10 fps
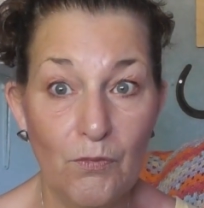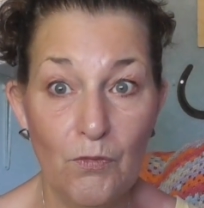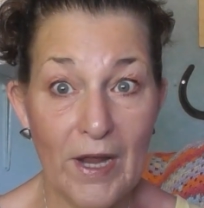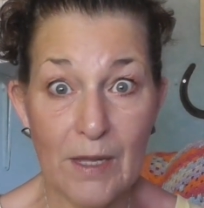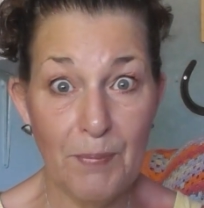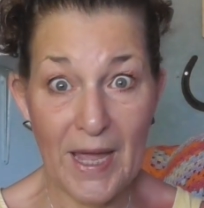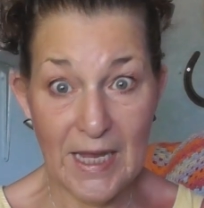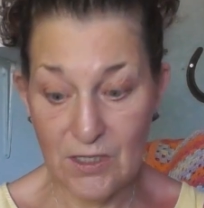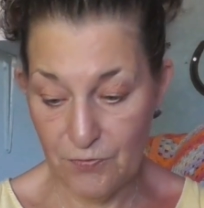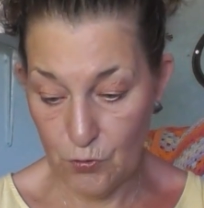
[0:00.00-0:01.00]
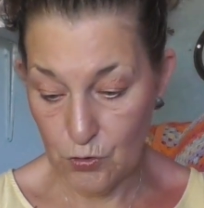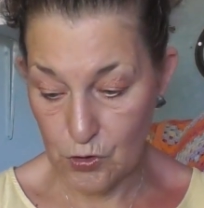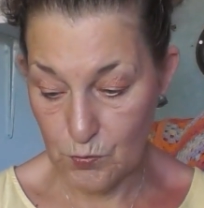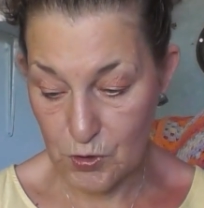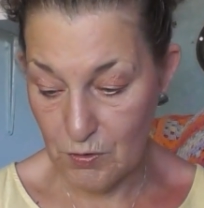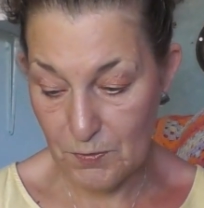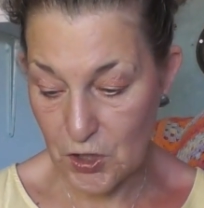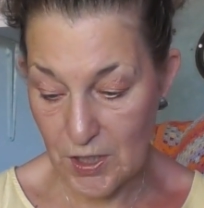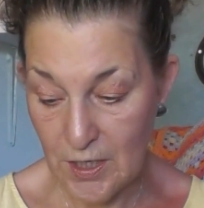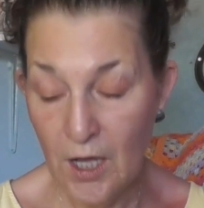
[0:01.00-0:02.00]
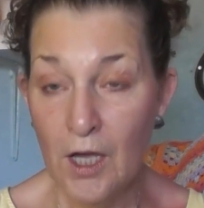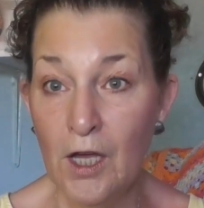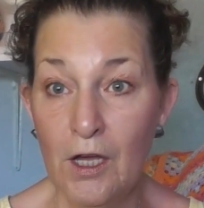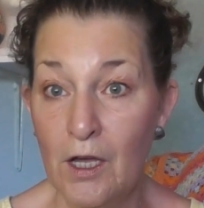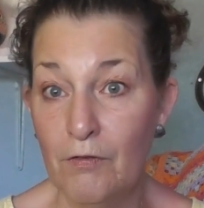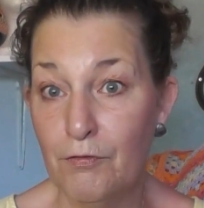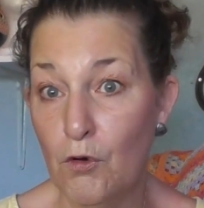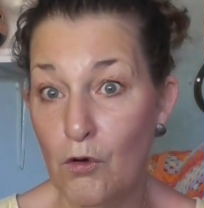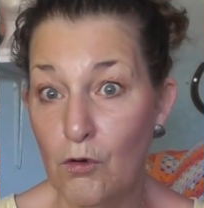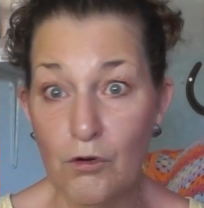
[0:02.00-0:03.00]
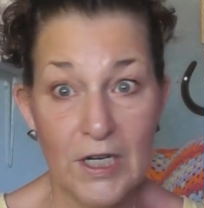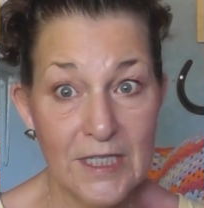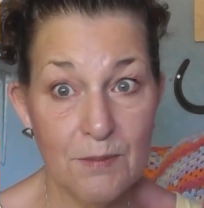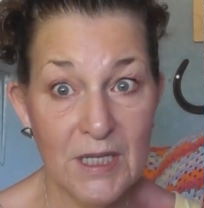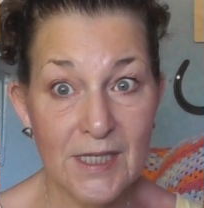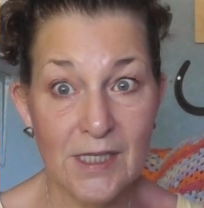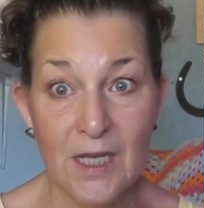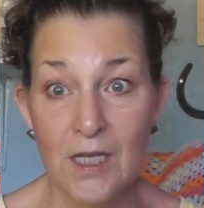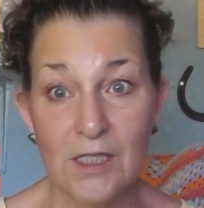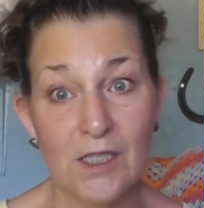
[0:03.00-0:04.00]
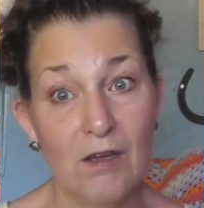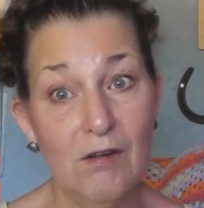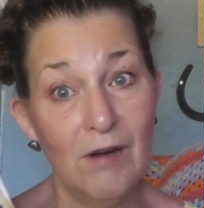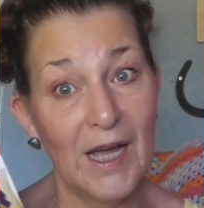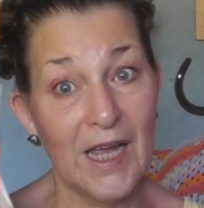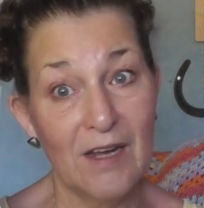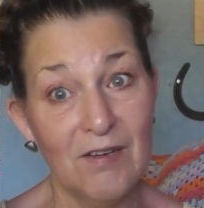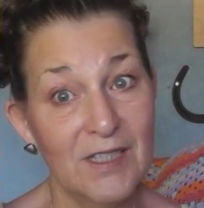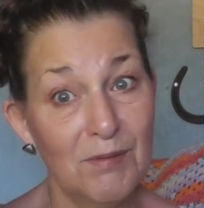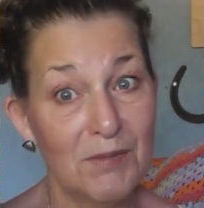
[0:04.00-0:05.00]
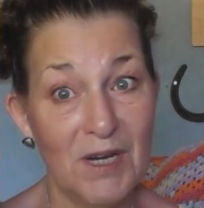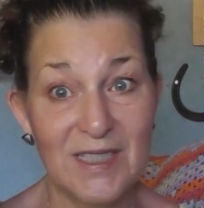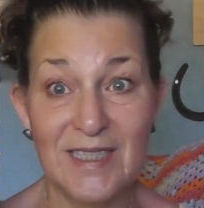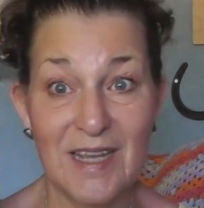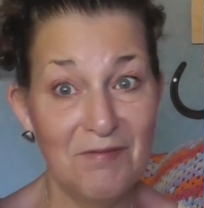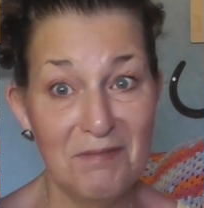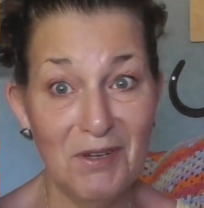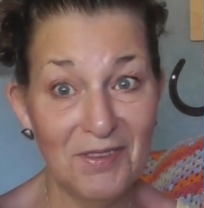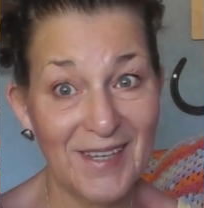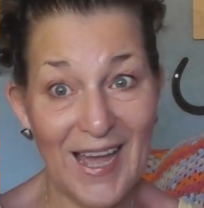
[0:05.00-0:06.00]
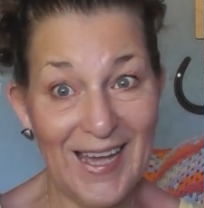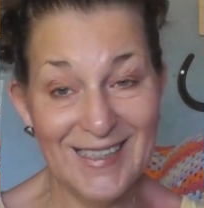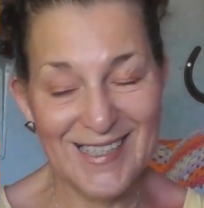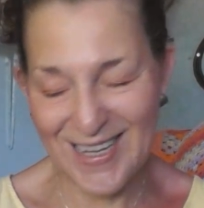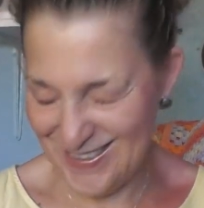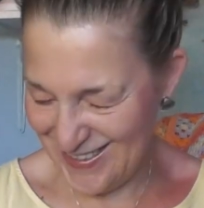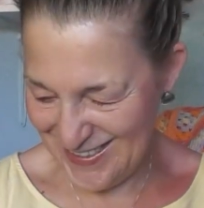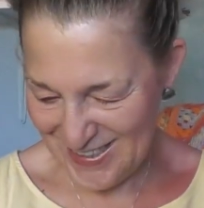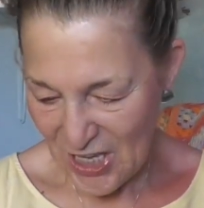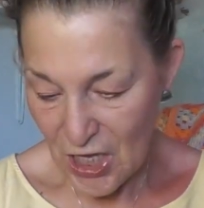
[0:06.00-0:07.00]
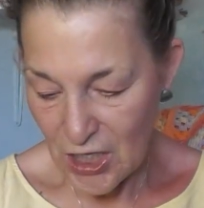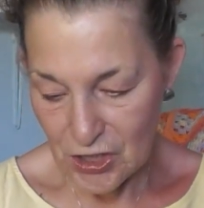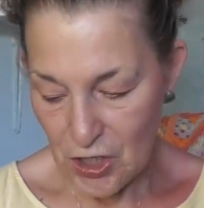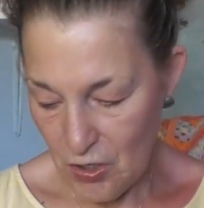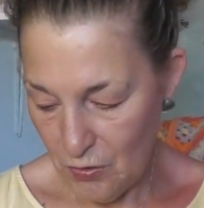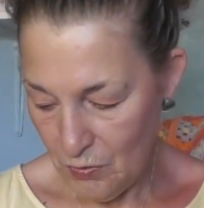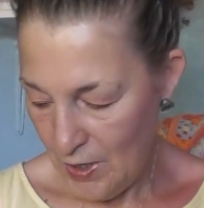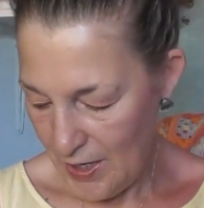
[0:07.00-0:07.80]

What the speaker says: Rick paid for subscription for Christmas, so I get a Christmas present every month, guys. So